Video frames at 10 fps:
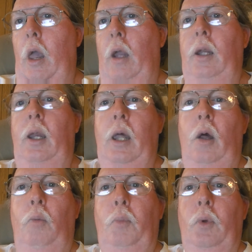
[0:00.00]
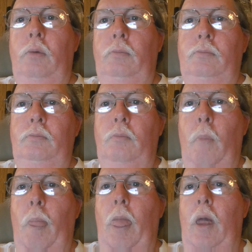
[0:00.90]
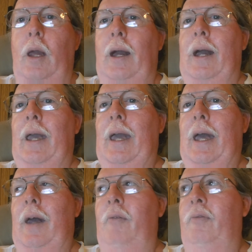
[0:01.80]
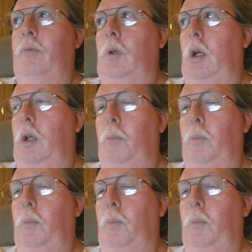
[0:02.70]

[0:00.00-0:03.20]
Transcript: I need help. I have a